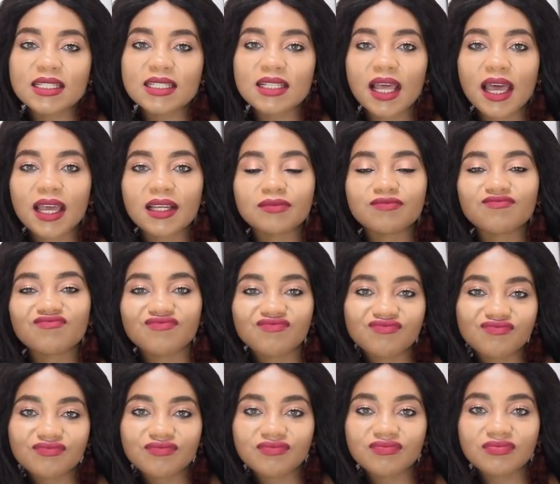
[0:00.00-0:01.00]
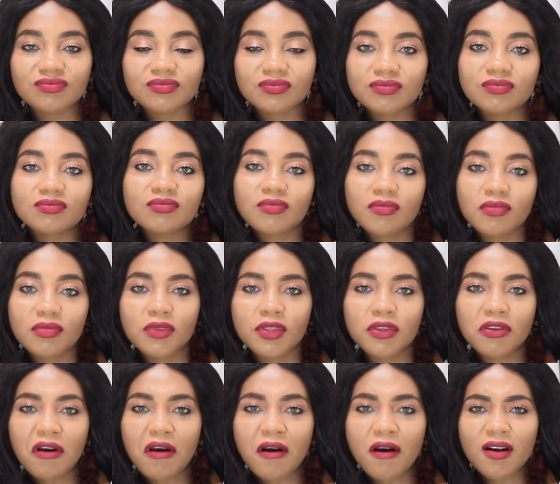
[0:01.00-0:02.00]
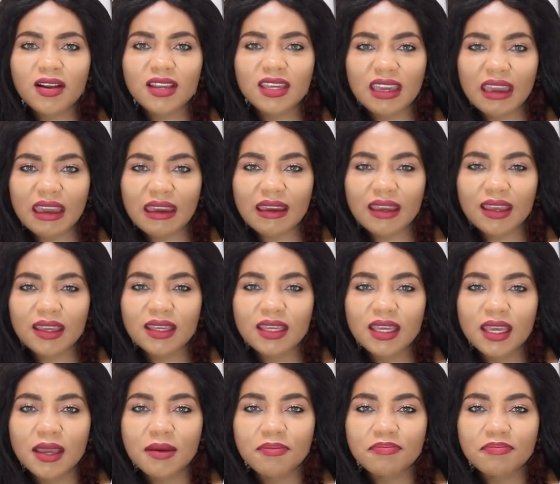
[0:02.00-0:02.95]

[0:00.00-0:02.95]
he's like, you're okay,